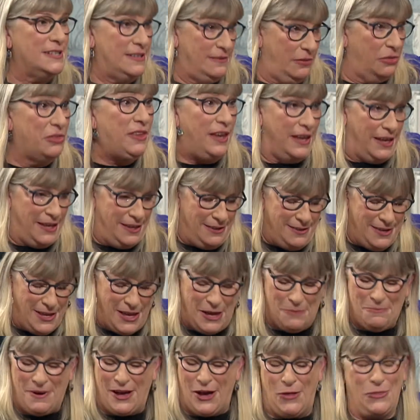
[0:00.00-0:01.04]
thing
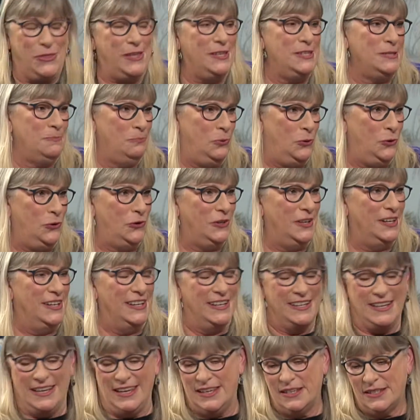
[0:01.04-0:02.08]
about this book
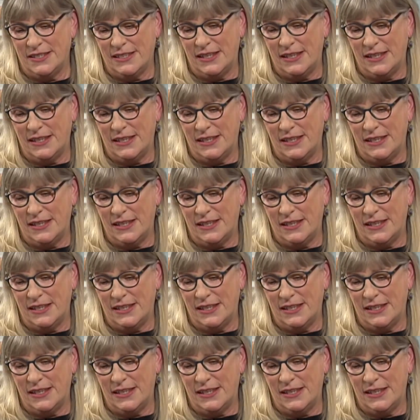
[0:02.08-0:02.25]
is